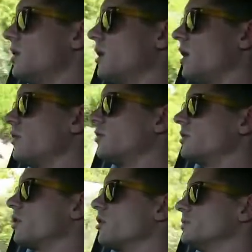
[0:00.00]

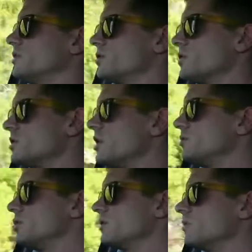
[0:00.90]
100 kilometers
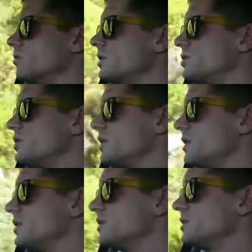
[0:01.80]
consumption, which
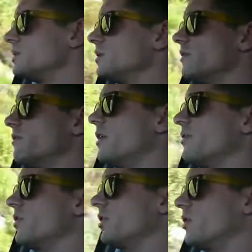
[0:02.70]
is very,
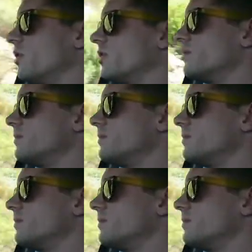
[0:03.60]
very good.